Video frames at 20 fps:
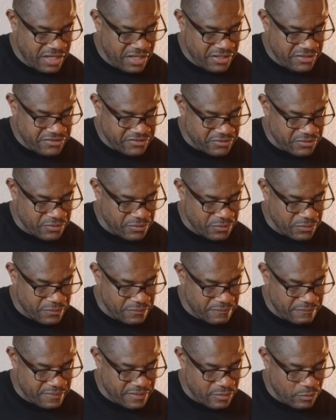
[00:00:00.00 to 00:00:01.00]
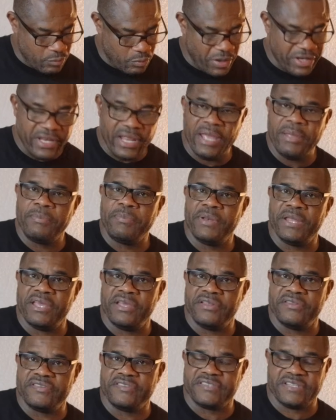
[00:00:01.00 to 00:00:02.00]
So when I
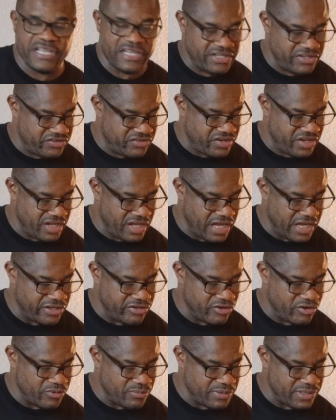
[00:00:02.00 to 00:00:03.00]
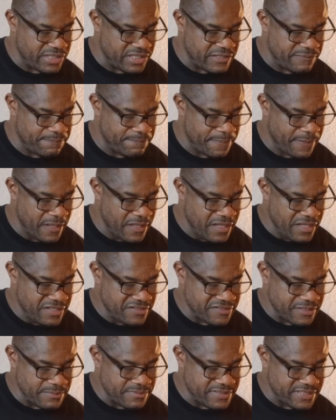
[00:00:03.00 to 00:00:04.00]
play on stage, I normally
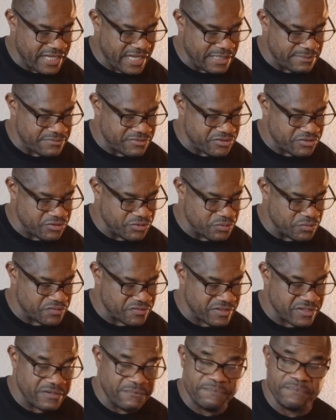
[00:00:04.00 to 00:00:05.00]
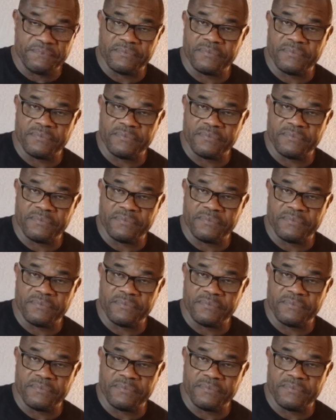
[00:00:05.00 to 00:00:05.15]
sometimes use the